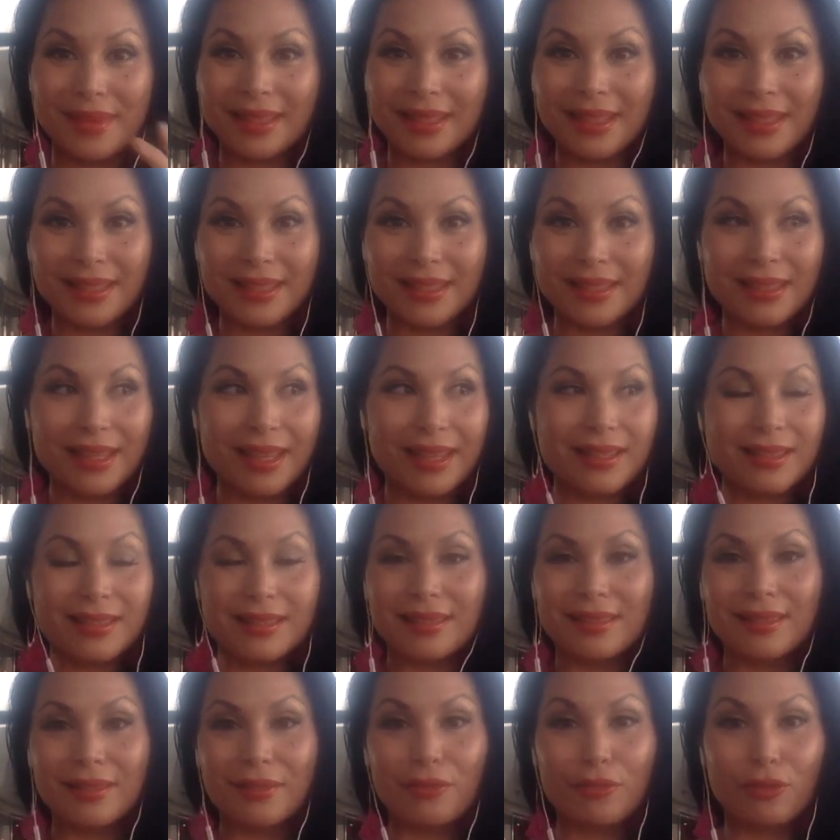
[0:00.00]
It doesn't
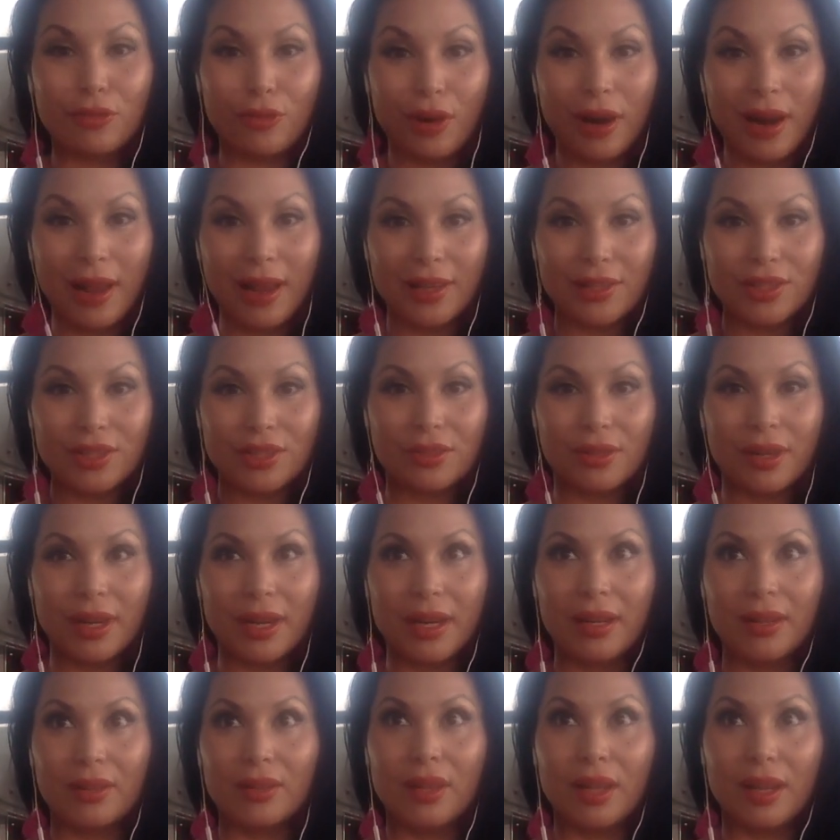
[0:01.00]
taste fresh,
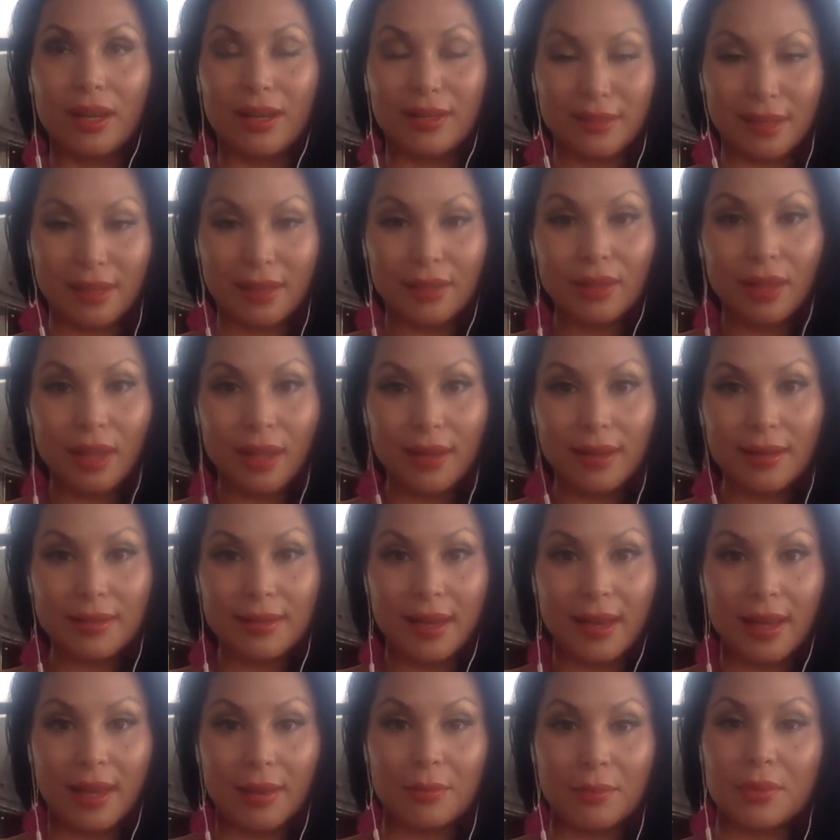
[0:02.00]
right? A lot of
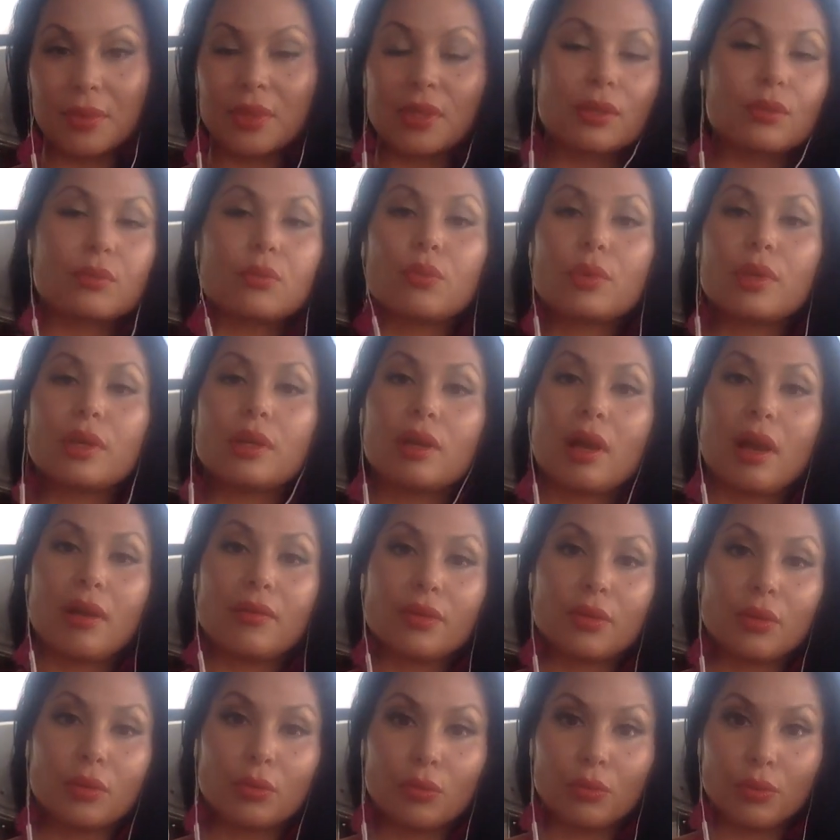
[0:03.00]
times we have
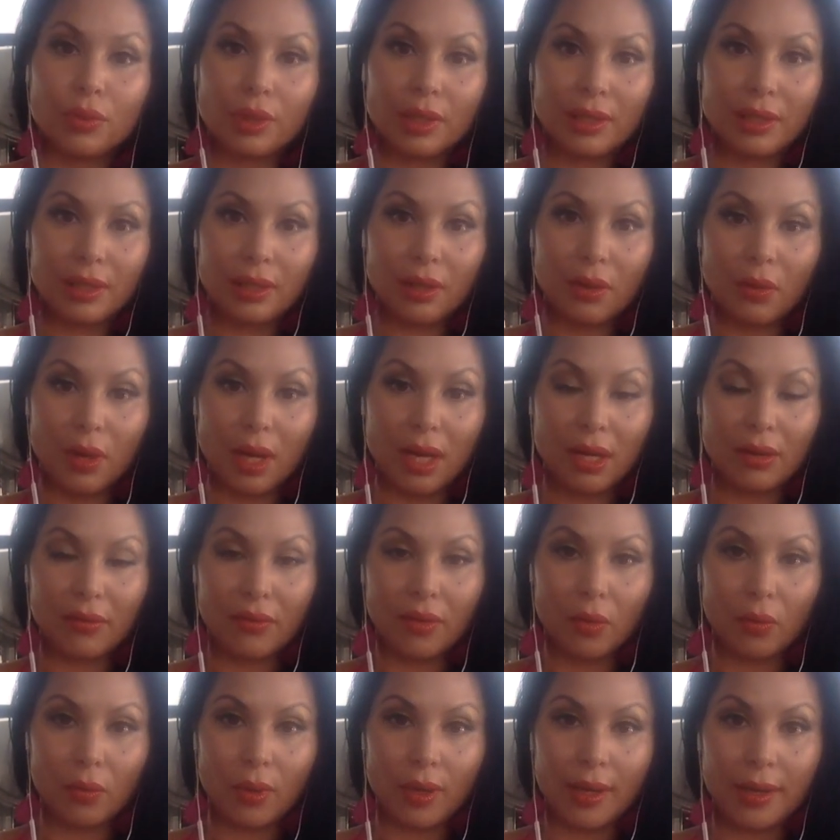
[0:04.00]
to really go out of
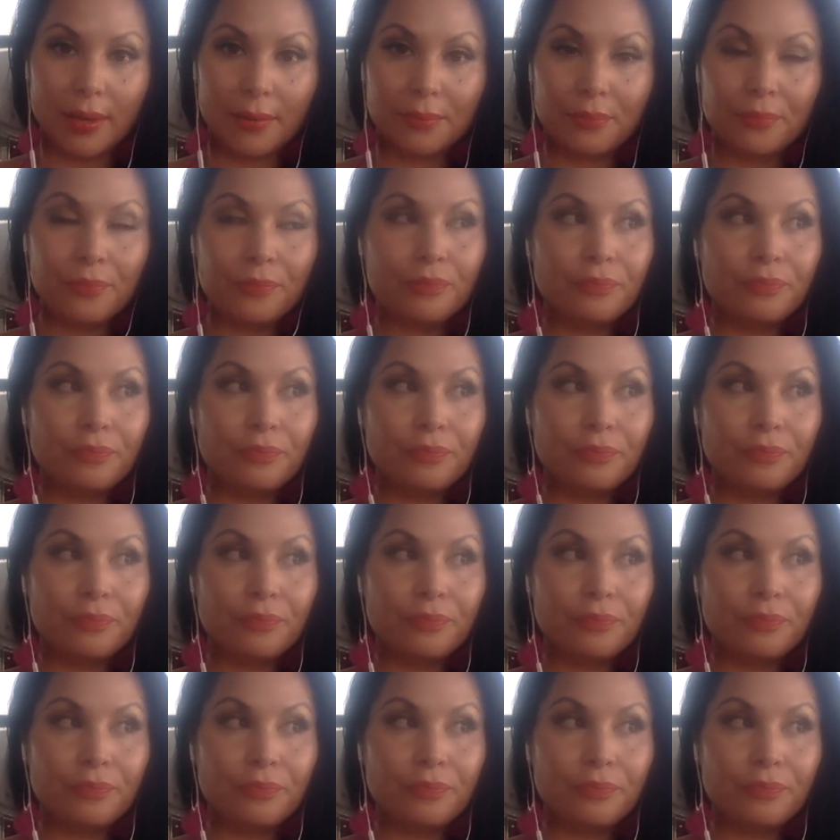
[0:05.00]
our way.